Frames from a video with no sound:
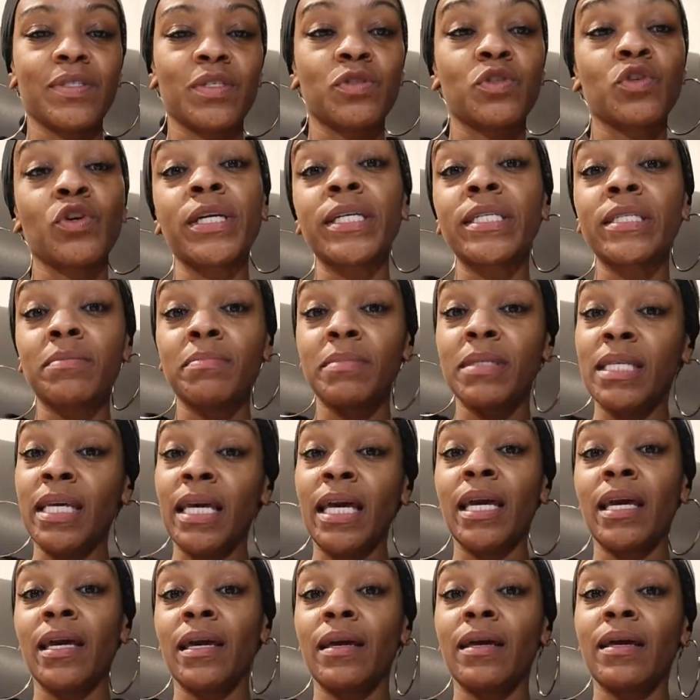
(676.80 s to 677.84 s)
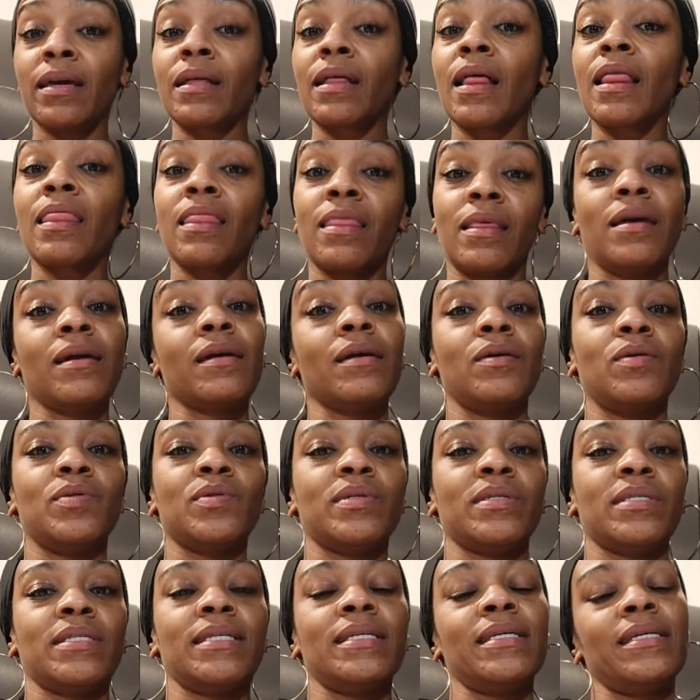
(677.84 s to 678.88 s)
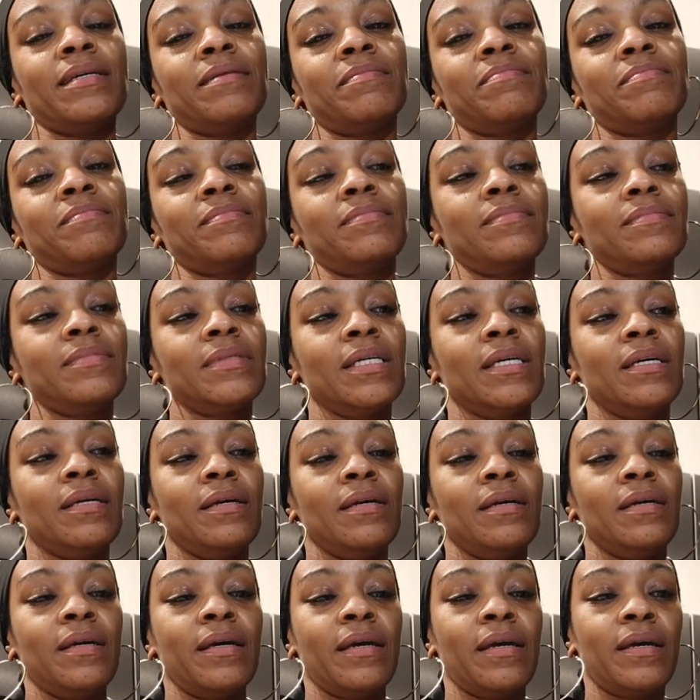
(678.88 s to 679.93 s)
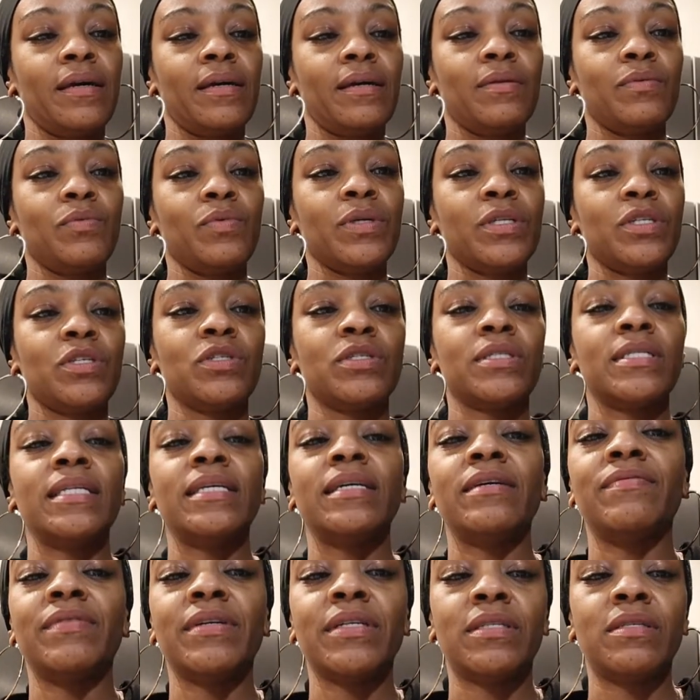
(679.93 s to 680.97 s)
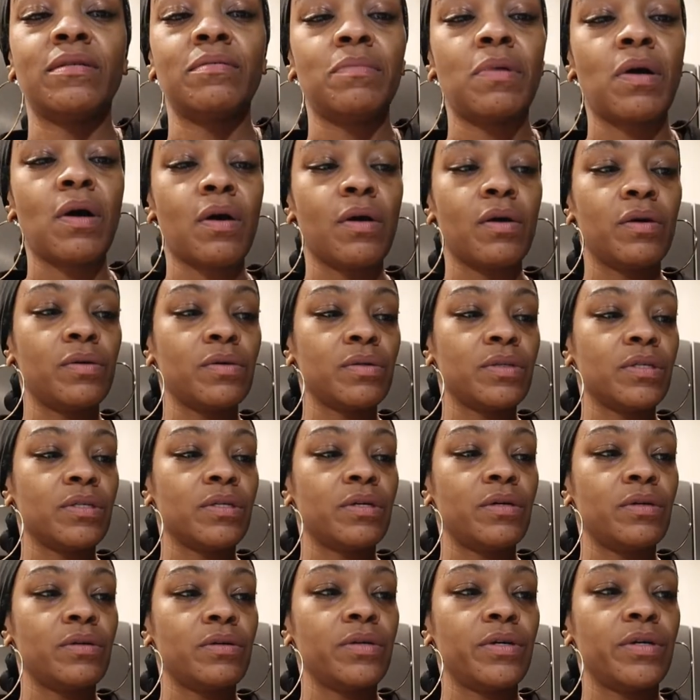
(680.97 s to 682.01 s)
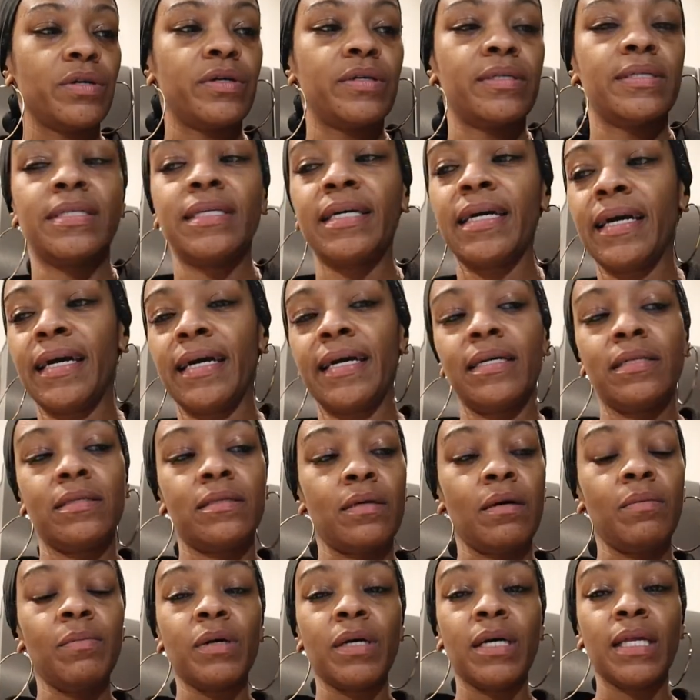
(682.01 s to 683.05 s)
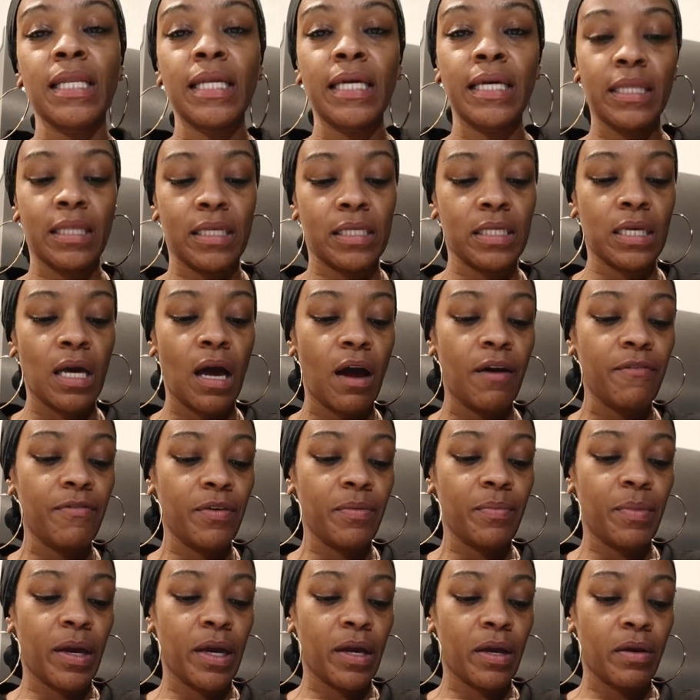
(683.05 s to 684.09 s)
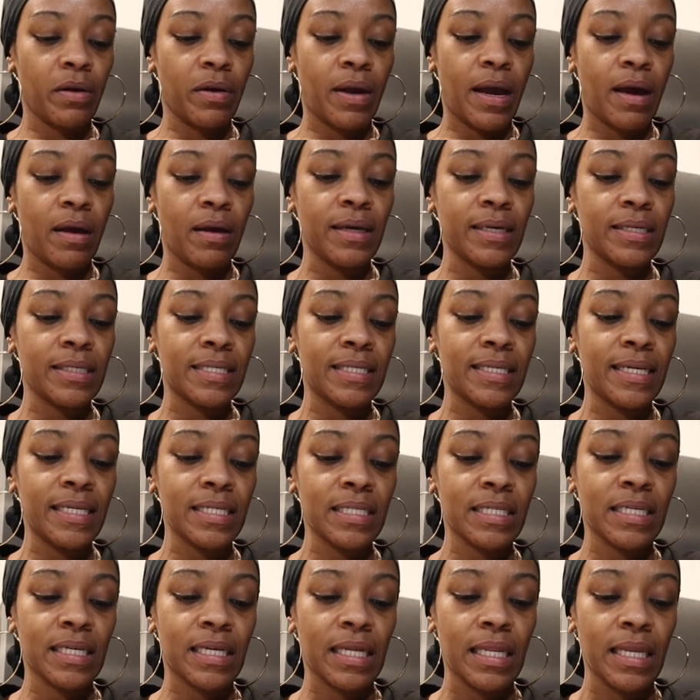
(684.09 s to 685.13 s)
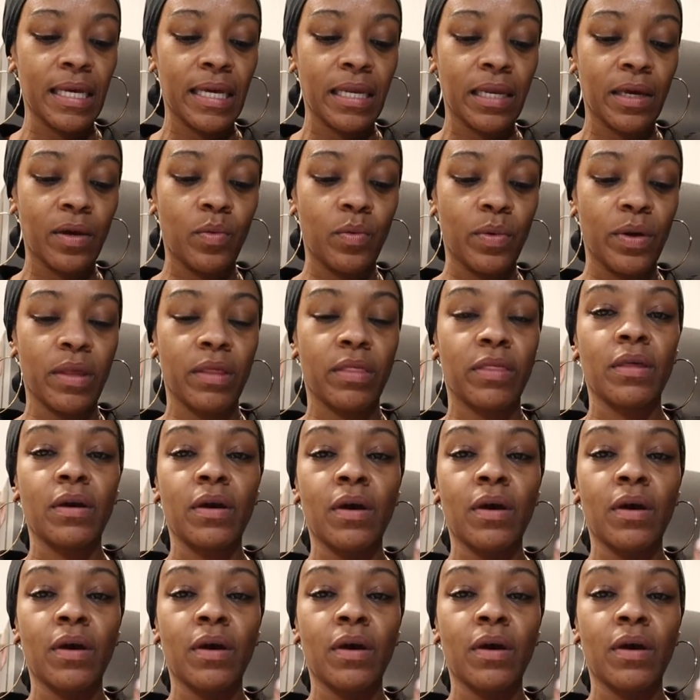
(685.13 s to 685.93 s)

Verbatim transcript: drink some tea, and then go to sleep. And Winter's leaving tomorrow to go to her dad's. I'm gonna clean this coffee maker out. It says to clean it with